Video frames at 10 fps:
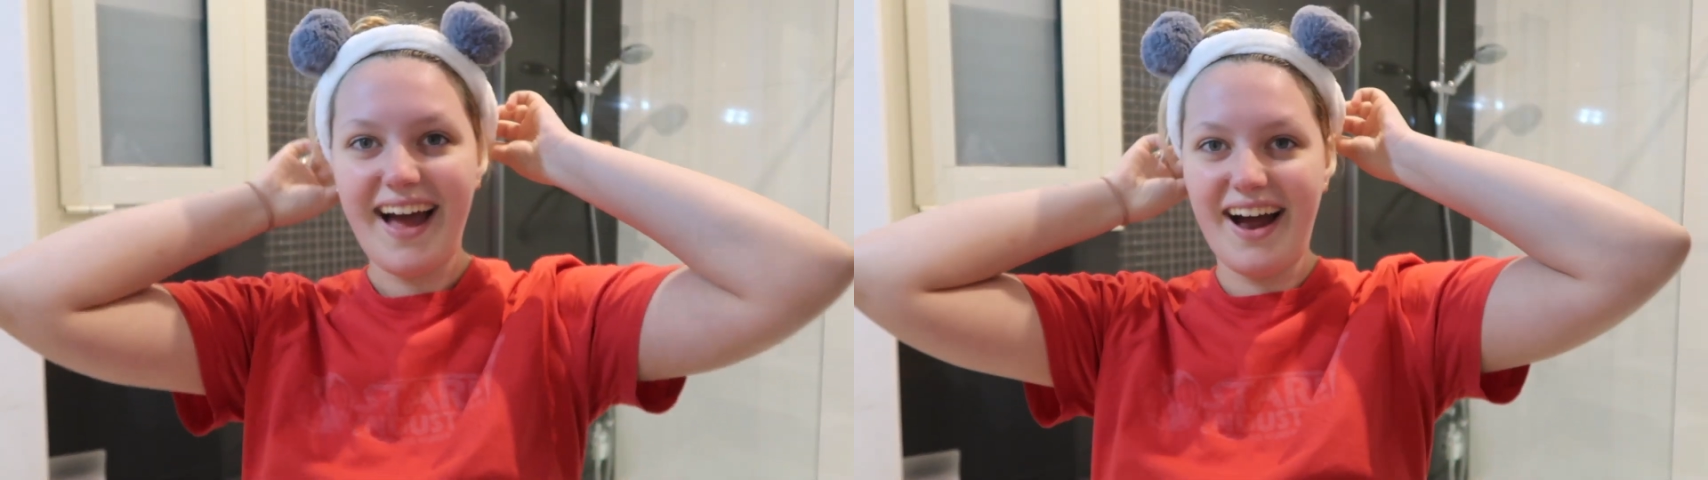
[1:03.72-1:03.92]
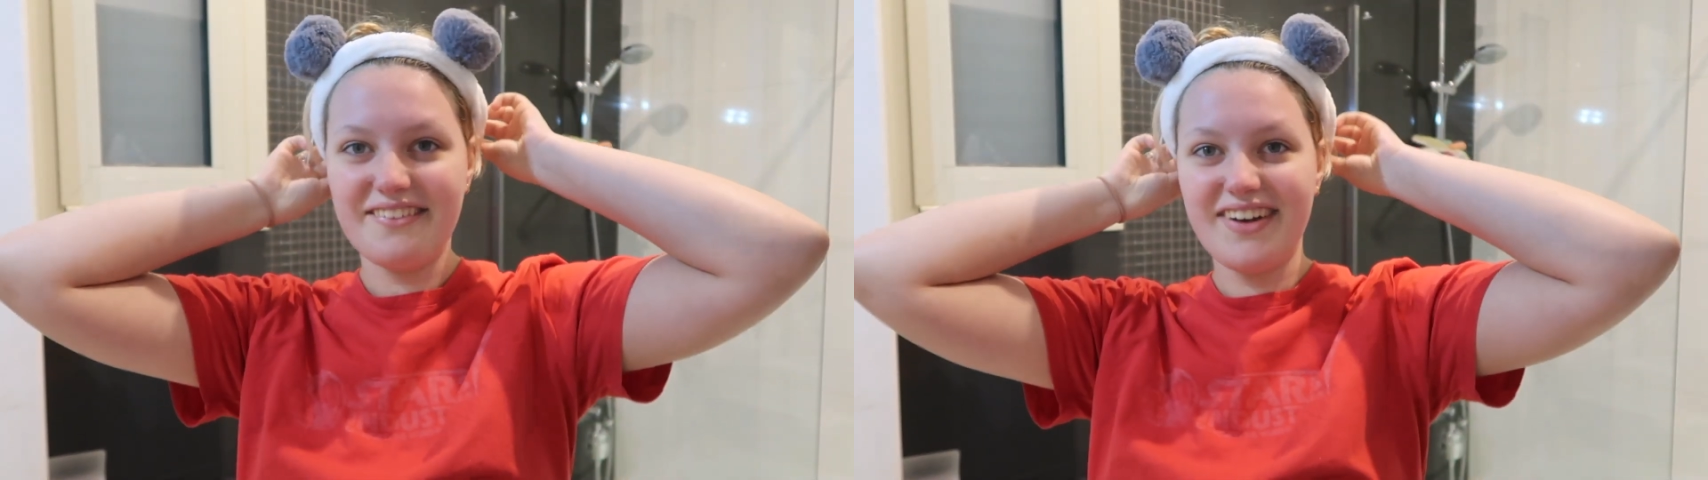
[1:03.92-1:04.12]

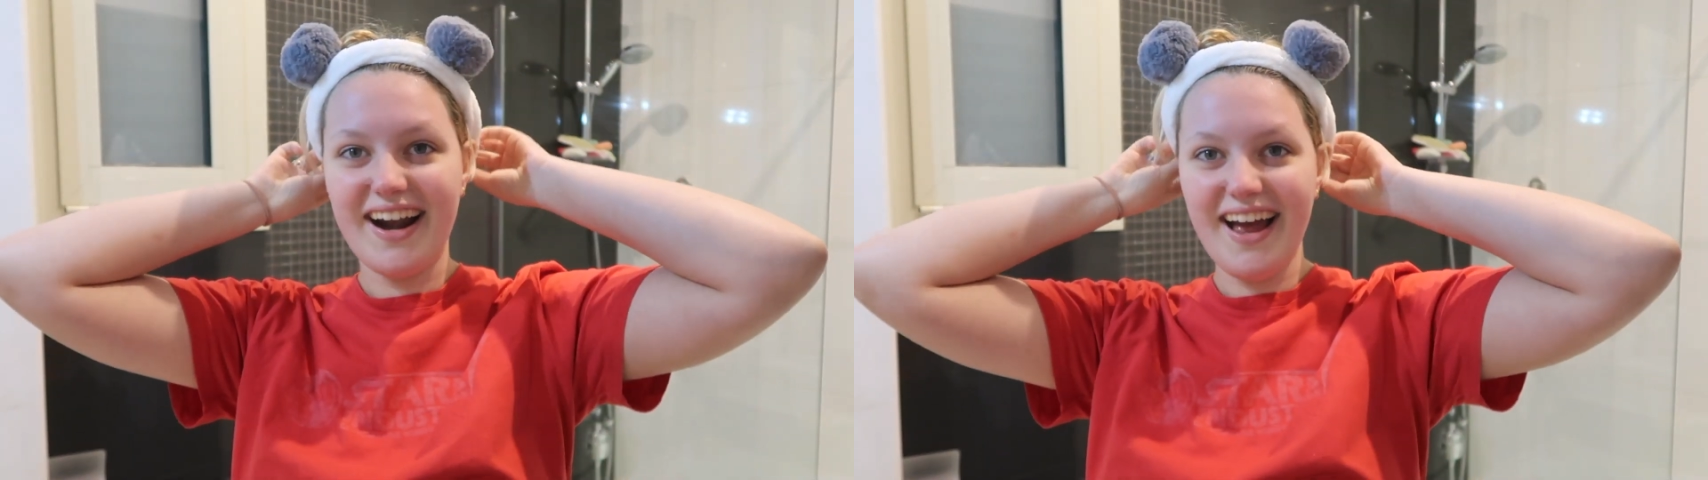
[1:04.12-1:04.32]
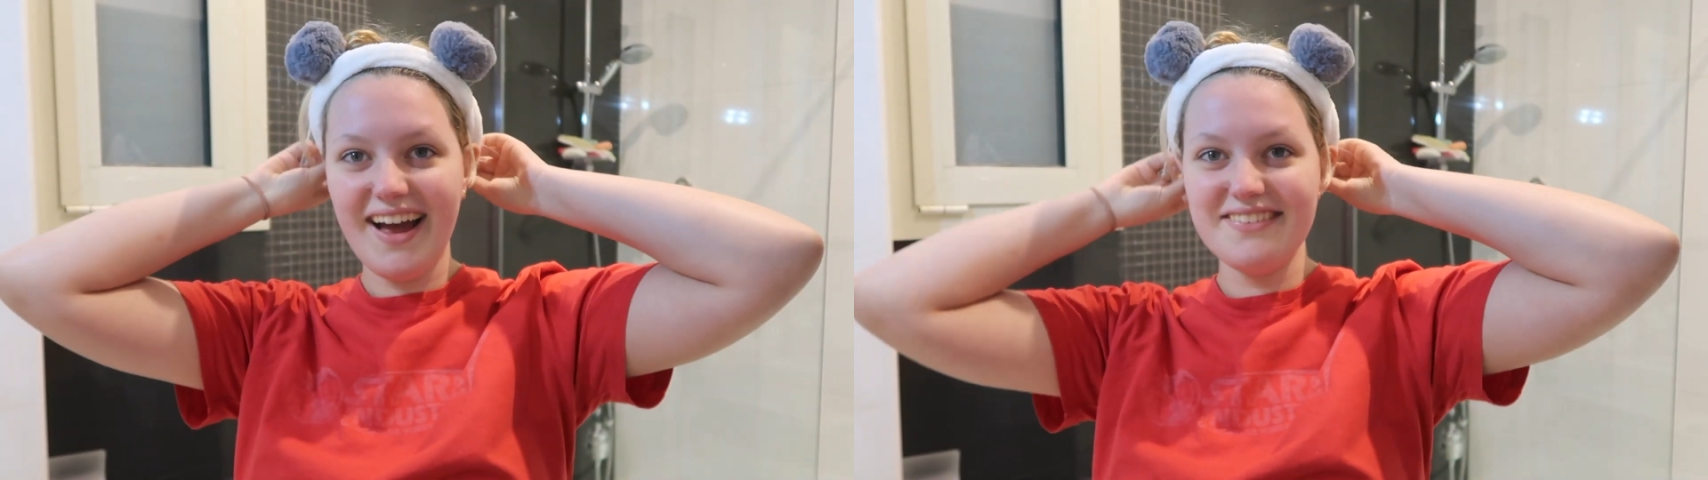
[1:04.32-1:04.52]
I'm
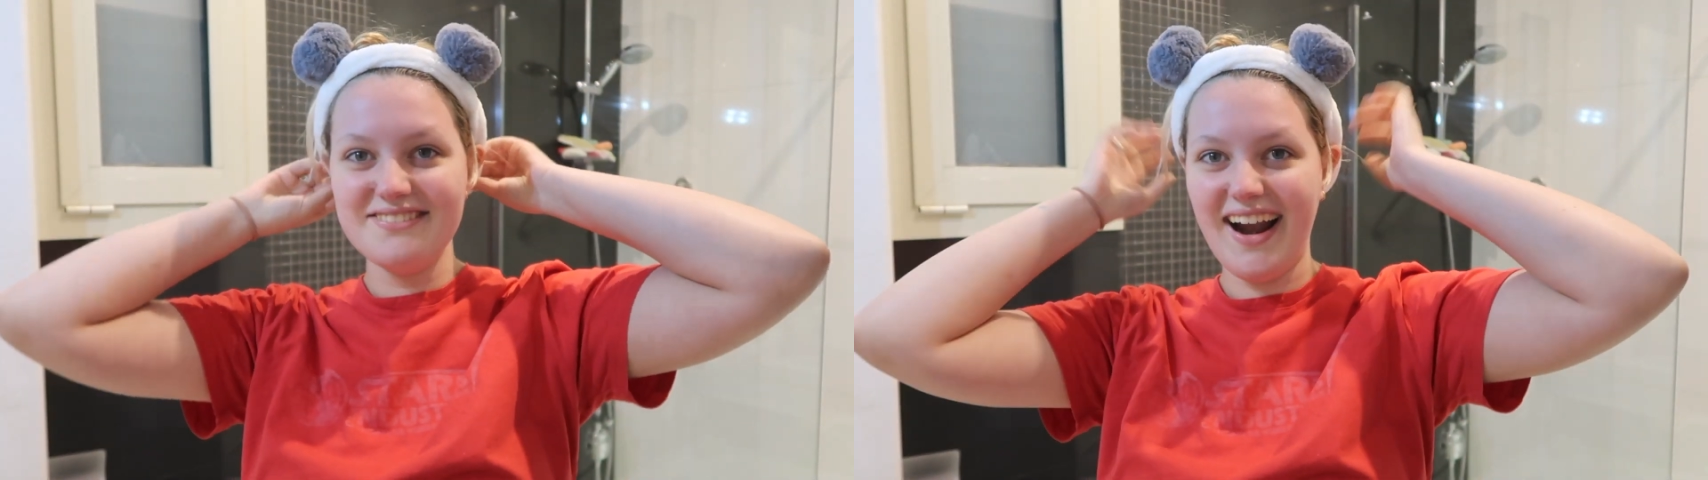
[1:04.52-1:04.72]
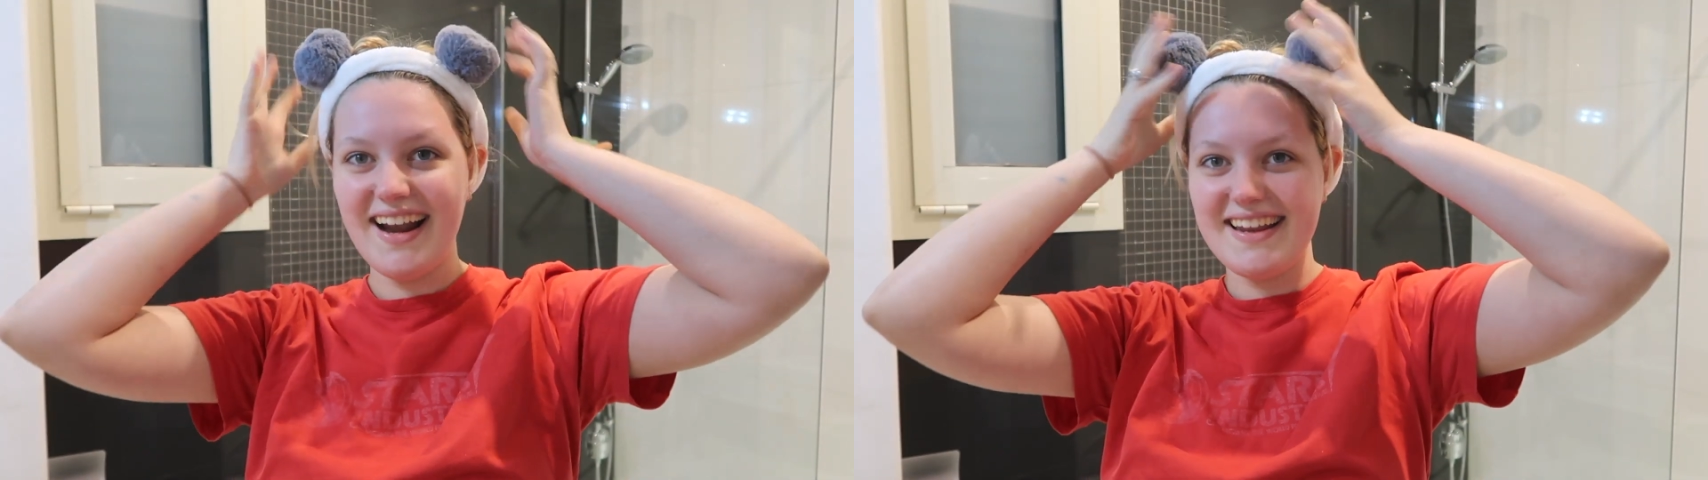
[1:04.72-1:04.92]

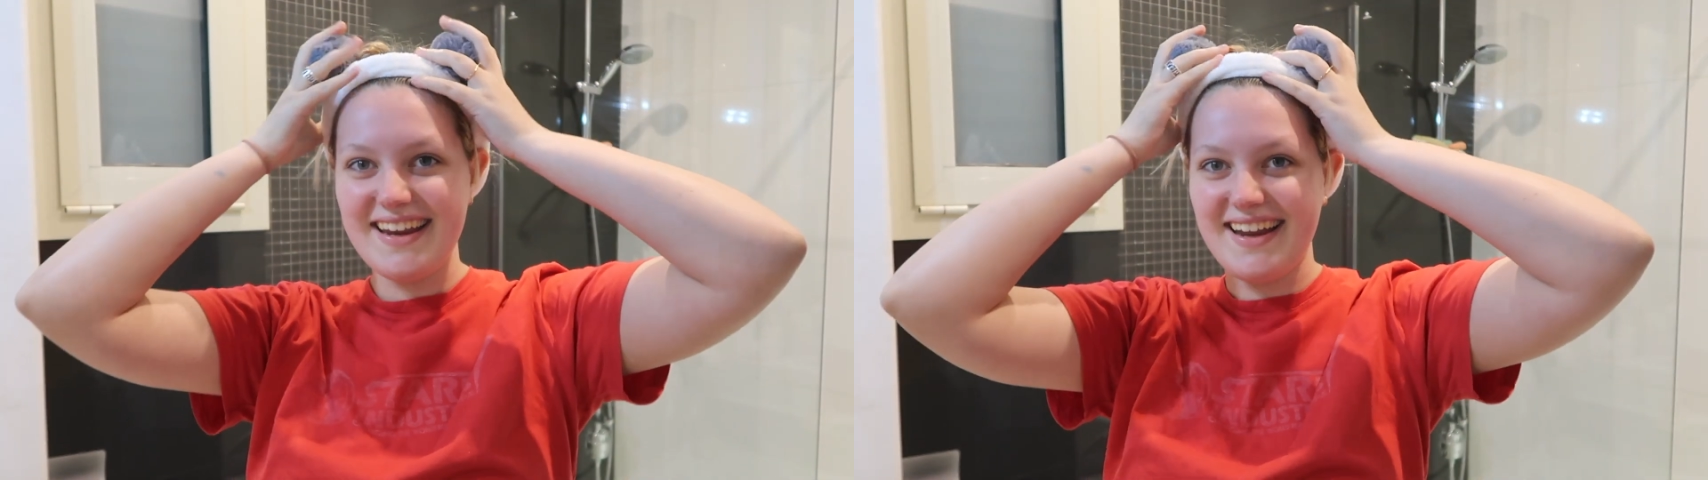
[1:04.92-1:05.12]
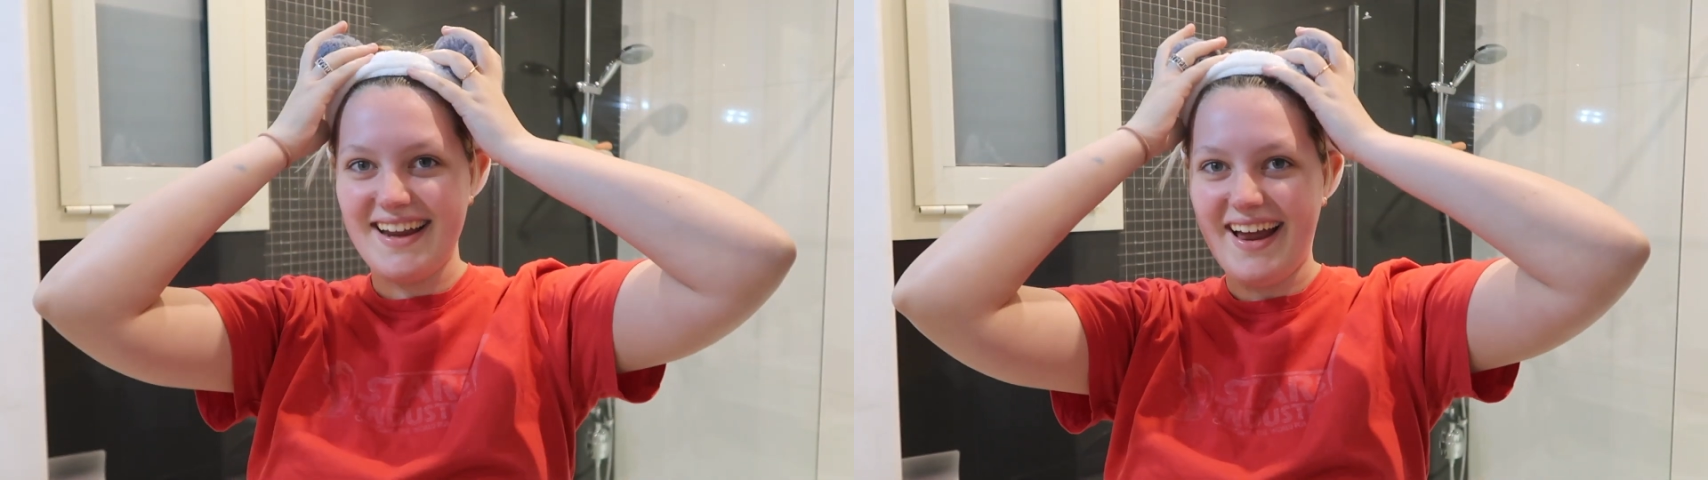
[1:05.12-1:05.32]

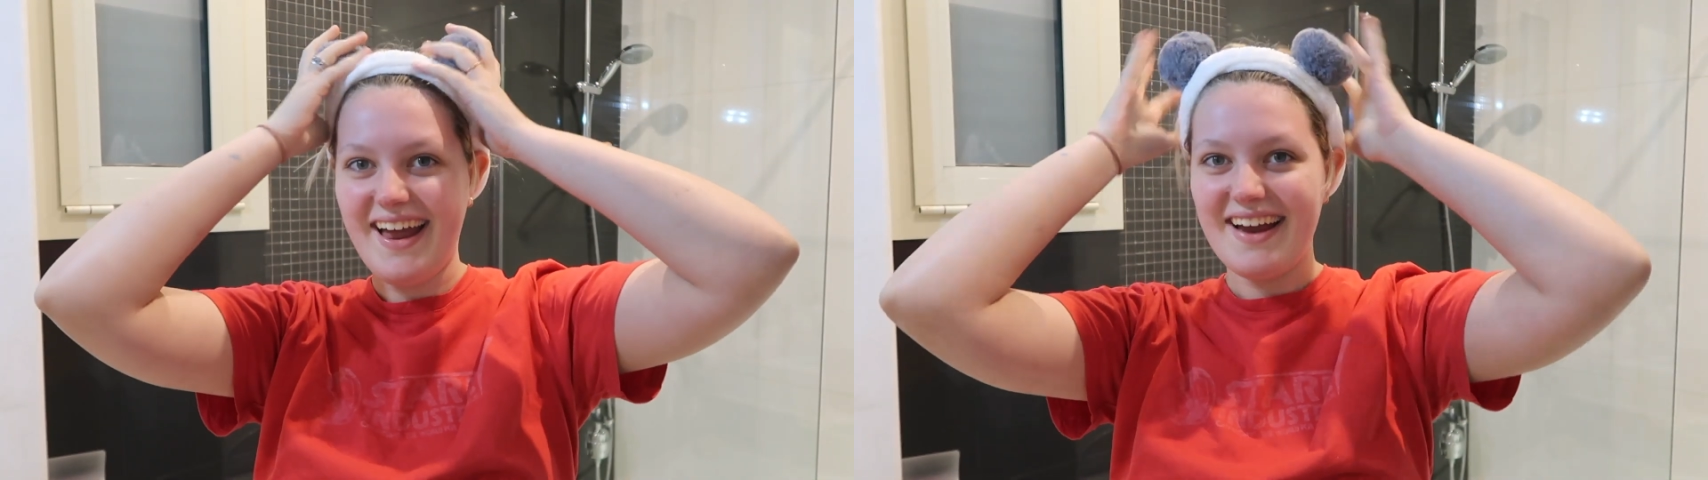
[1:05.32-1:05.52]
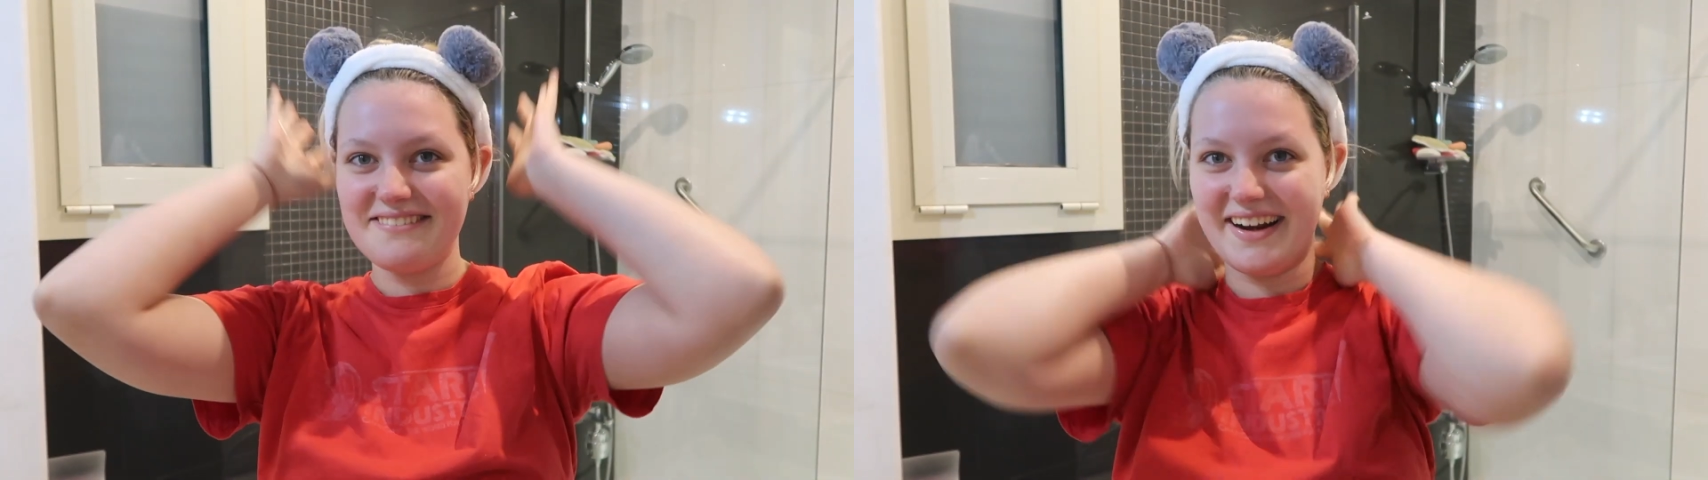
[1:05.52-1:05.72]

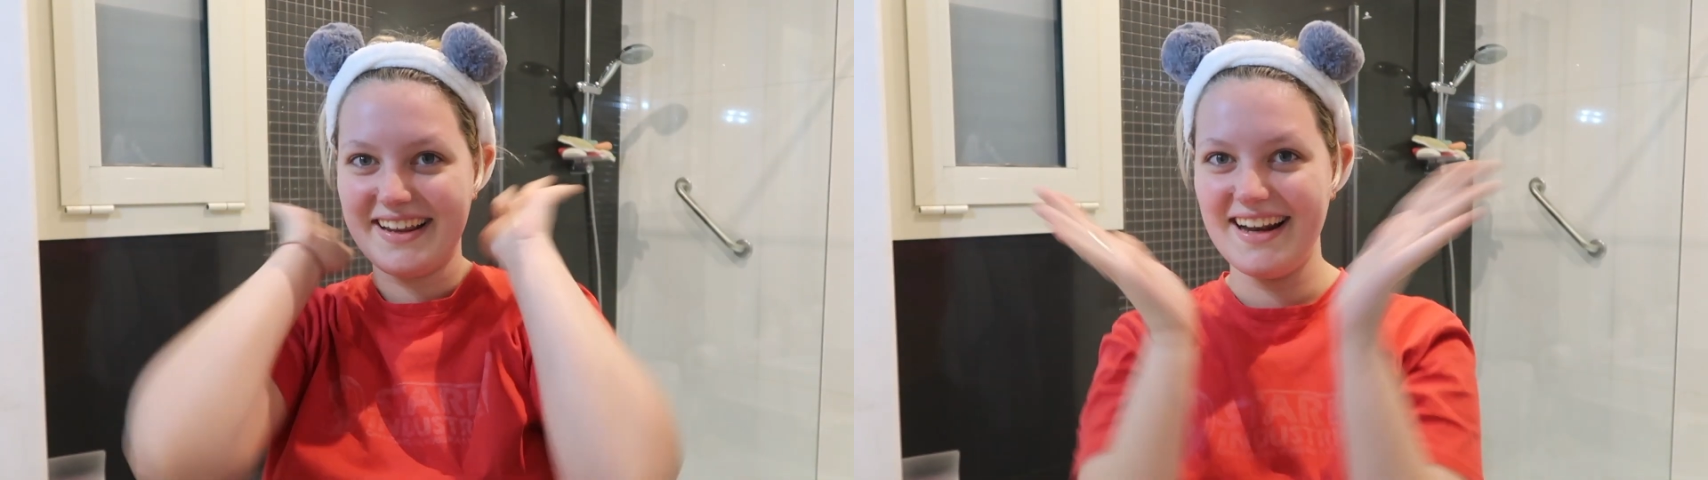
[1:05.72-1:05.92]
ready